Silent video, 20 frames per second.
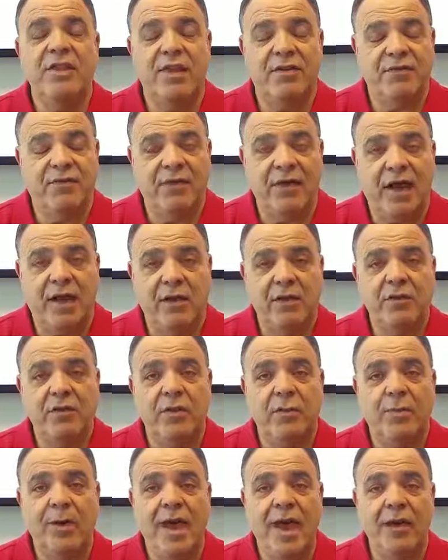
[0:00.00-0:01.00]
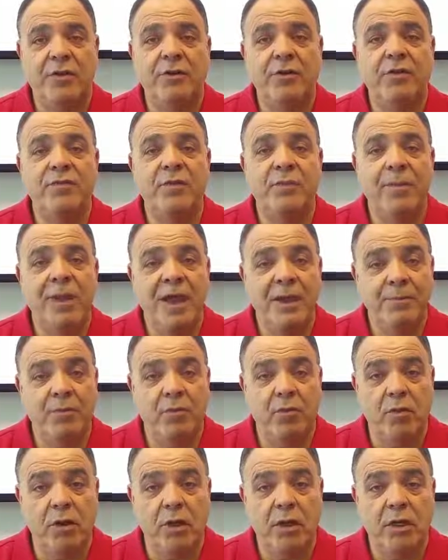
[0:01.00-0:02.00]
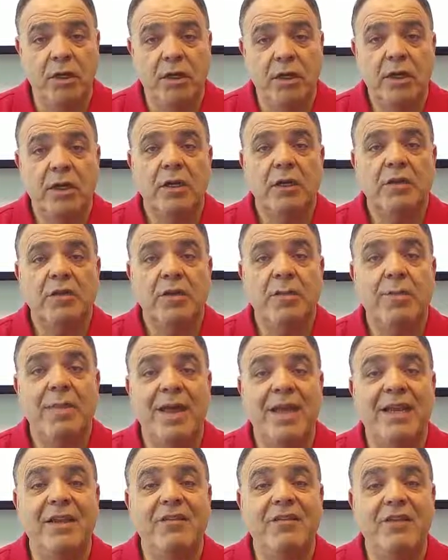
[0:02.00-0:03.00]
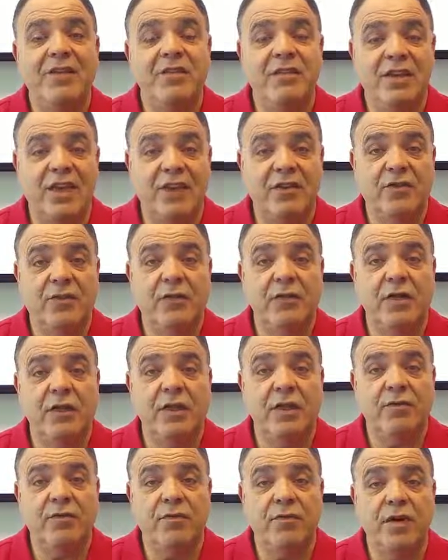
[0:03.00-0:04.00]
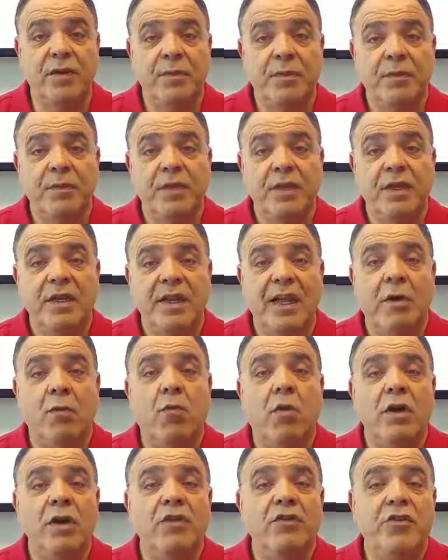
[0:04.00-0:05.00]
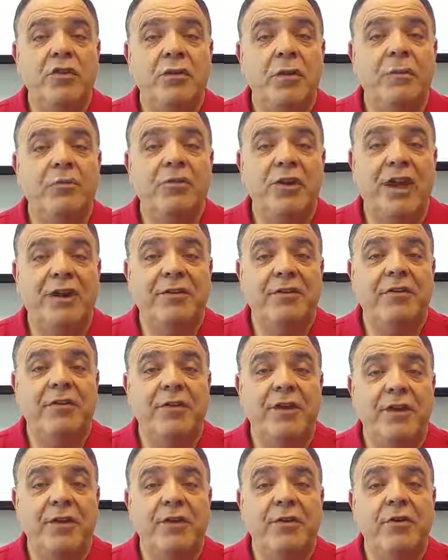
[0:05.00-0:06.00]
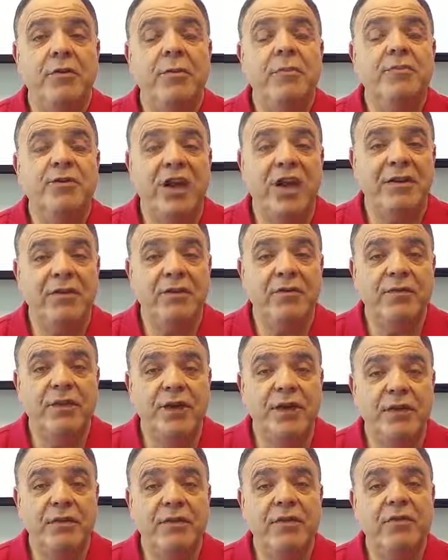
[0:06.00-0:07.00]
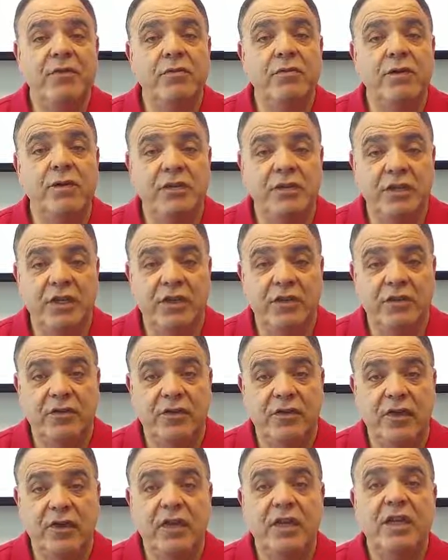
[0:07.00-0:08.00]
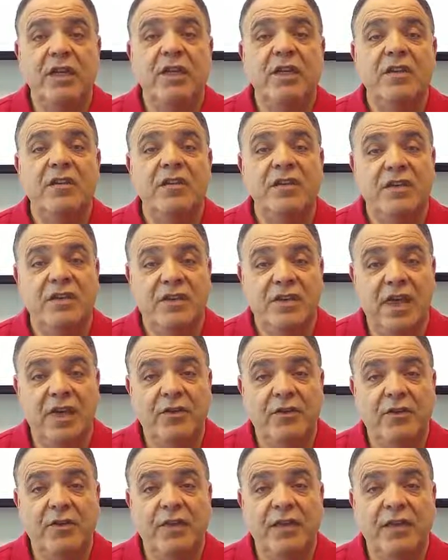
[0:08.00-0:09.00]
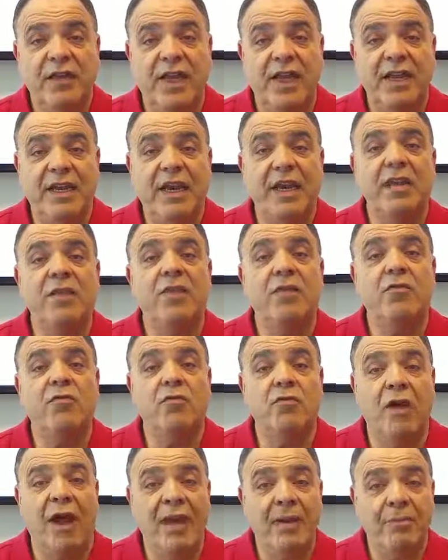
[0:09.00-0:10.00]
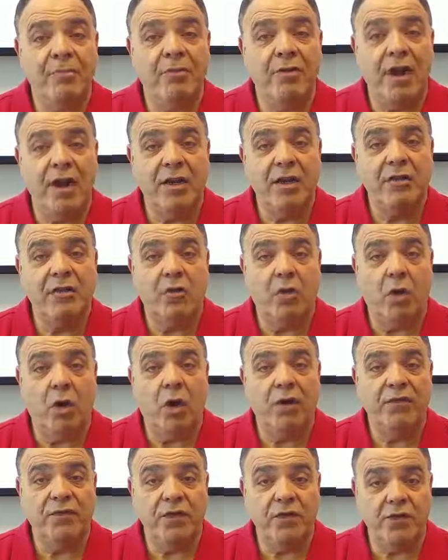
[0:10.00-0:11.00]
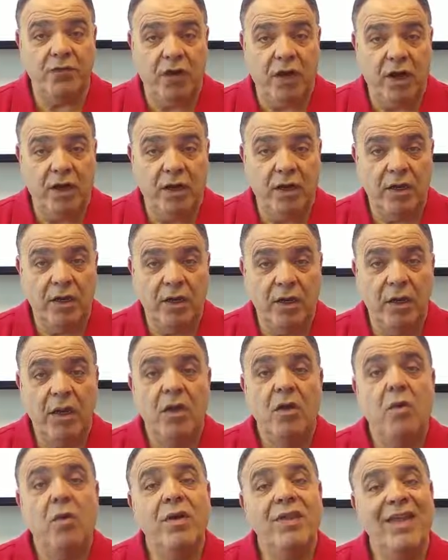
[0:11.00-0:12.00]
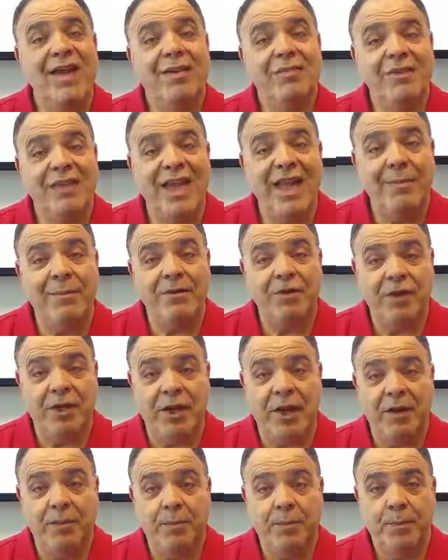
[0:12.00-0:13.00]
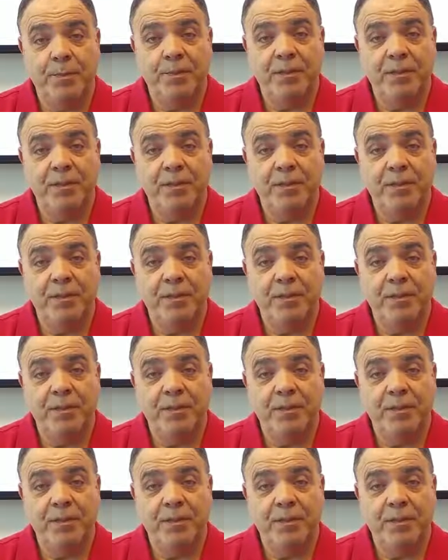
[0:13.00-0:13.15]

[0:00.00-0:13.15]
that follows the pattern of the paperwork to make a successful delivery. Now, what is your objective here? Your objective here is to assist successfully taking the right product off the truck without damaging it.